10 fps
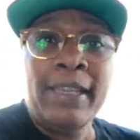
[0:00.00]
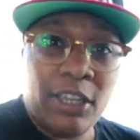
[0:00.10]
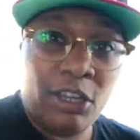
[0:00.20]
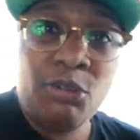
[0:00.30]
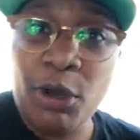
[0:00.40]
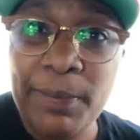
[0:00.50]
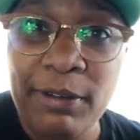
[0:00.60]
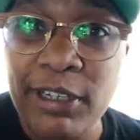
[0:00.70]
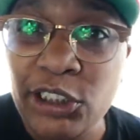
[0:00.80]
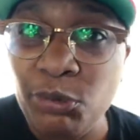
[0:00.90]
You know, you want to
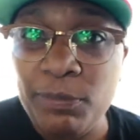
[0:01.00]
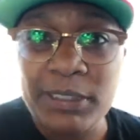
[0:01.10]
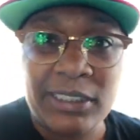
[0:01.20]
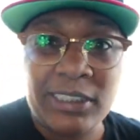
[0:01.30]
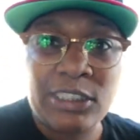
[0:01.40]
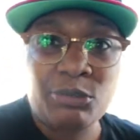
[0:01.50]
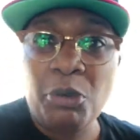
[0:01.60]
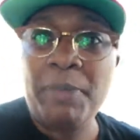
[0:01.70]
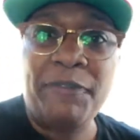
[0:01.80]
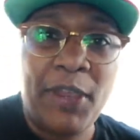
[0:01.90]
be rich, you want to be successful, you
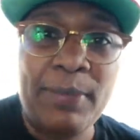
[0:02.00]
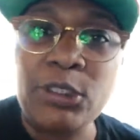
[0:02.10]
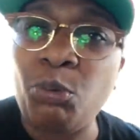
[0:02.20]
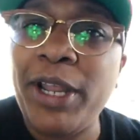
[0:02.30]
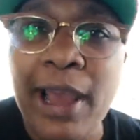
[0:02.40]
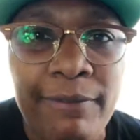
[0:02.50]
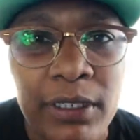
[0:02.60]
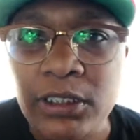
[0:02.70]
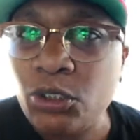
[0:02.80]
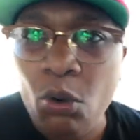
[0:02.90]
want to be famous, whatever.
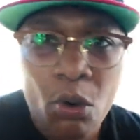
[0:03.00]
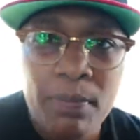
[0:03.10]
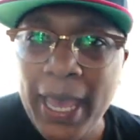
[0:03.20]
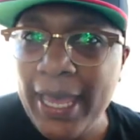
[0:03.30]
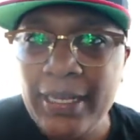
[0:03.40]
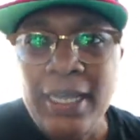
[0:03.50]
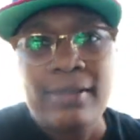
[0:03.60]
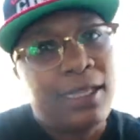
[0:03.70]
It's cool, man.